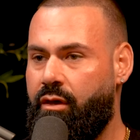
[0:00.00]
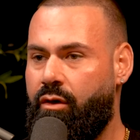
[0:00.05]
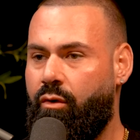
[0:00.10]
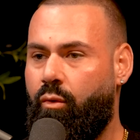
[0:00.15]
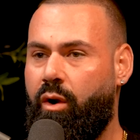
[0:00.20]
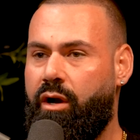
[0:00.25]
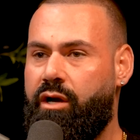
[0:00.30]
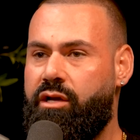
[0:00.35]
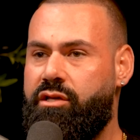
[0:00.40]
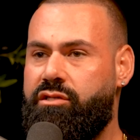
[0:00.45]

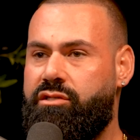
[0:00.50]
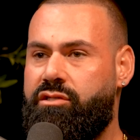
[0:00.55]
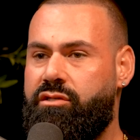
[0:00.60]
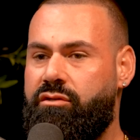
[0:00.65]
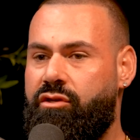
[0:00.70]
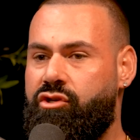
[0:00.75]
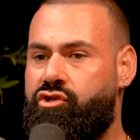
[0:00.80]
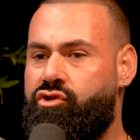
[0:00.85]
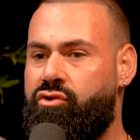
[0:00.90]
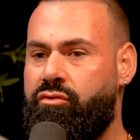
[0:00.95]
Whereas
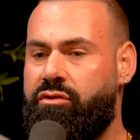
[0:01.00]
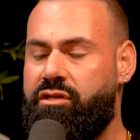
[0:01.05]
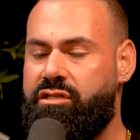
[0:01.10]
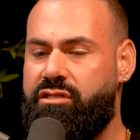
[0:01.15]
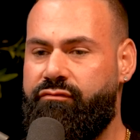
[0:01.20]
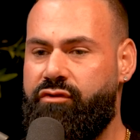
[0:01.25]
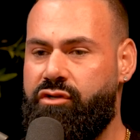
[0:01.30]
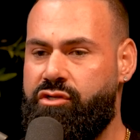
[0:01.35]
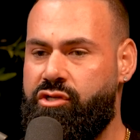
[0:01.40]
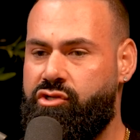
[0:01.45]
the truth is,
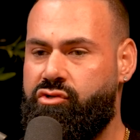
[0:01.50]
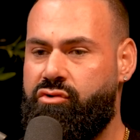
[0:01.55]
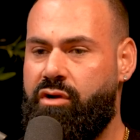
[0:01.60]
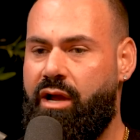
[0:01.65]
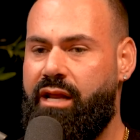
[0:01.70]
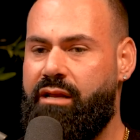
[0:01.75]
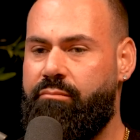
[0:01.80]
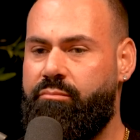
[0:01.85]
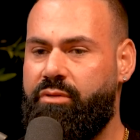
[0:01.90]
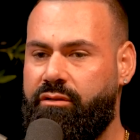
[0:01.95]
if you're just
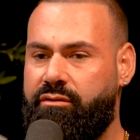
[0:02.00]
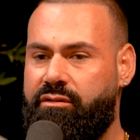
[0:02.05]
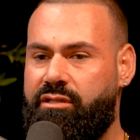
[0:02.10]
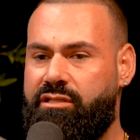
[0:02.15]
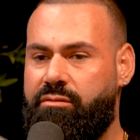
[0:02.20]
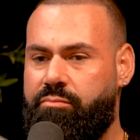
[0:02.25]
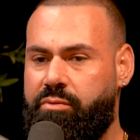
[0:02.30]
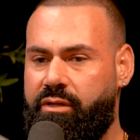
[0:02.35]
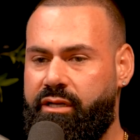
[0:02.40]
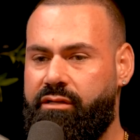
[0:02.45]
trying to build
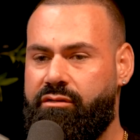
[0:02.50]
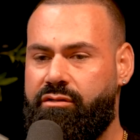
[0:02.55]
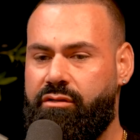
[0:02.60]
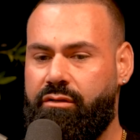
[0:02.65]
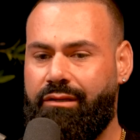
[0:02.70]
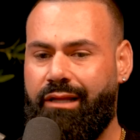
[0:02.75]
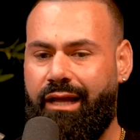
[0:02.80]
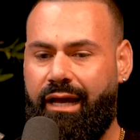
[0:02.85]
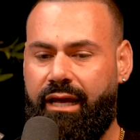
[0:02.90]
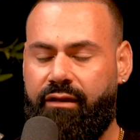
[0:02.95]
discipline into
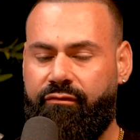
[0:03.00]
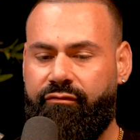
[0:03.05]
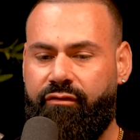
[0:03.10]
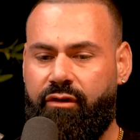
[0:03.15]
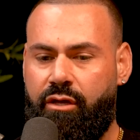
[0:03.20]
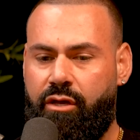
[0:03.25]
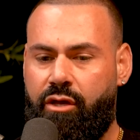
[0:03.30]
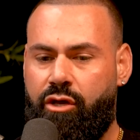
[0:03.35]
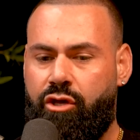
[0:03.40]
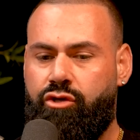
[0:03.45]
your life,
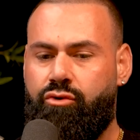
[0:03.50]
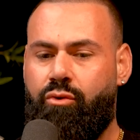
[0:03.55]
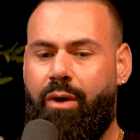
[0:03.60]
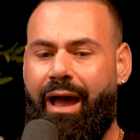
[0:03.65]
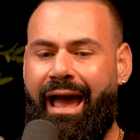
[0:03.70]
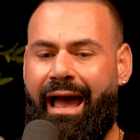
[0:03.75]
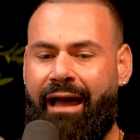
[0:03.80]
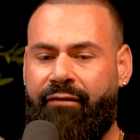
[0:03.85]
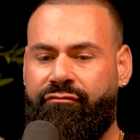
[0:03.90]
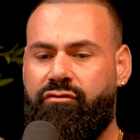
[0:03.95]
you
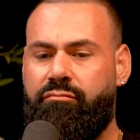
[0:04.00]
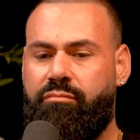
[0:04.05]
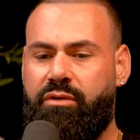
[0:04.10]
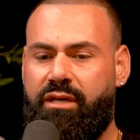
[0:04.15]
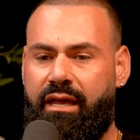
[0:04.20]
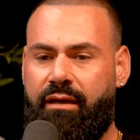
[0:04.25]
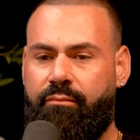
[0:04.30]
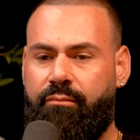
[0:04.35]
have to be